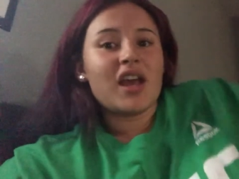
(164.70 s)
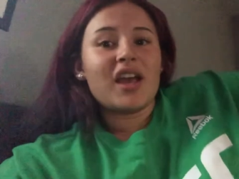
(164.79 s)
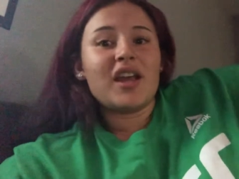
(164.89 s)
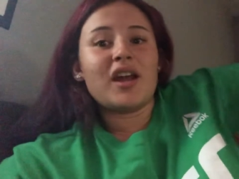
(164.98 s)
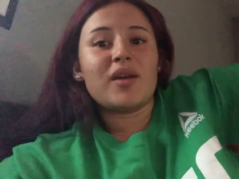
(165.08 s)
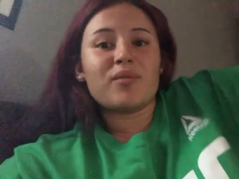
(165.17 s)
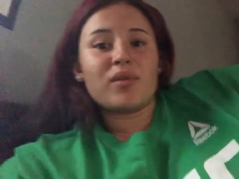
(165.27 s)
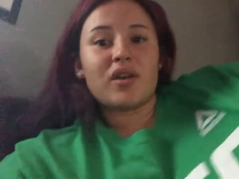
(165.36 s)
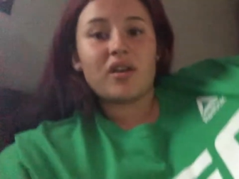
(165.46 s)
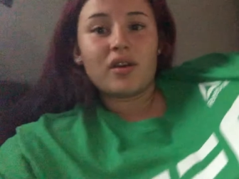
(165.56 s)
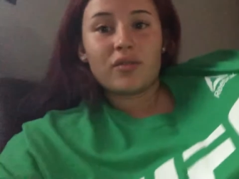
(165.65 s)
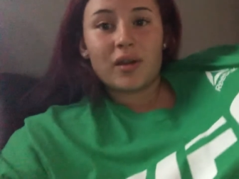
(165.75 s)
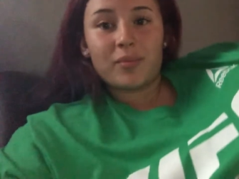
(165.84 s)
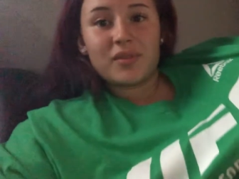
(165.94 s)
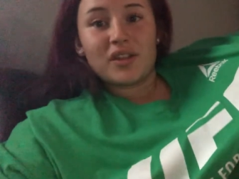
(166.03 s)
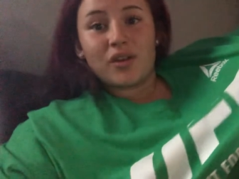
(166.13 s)
And I'm uh,
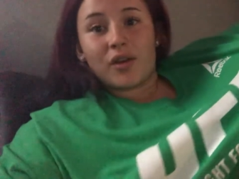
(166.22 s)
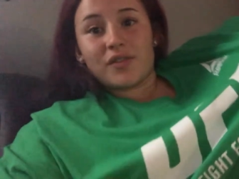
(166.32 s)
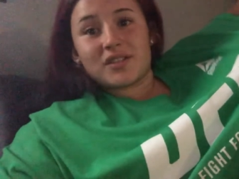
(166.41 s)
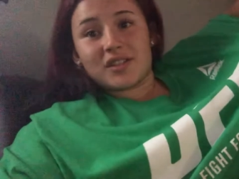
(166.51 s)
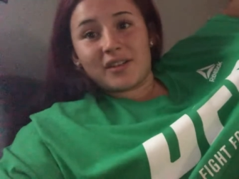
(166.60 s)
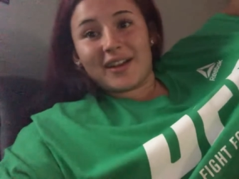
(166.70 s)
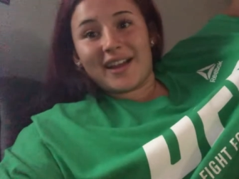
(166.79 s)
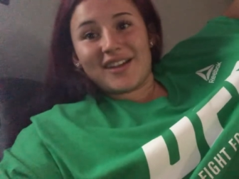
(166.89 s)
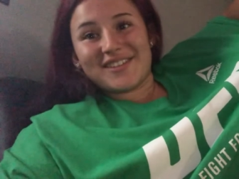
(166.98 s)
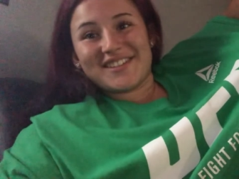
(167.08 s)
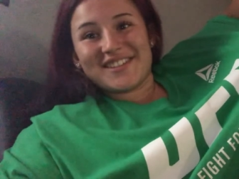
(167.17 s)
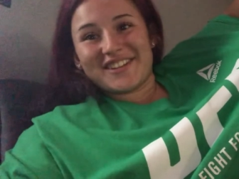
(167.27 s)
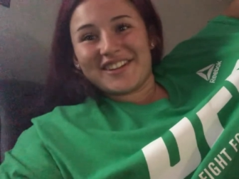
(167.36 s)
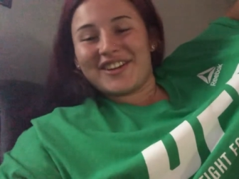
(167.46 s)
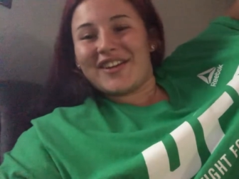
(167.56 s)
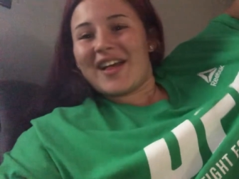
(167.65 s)
repping the UFC right now
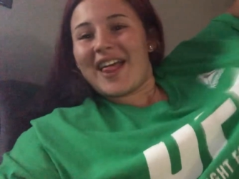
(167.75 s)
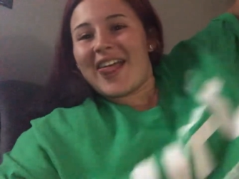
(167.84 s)
too.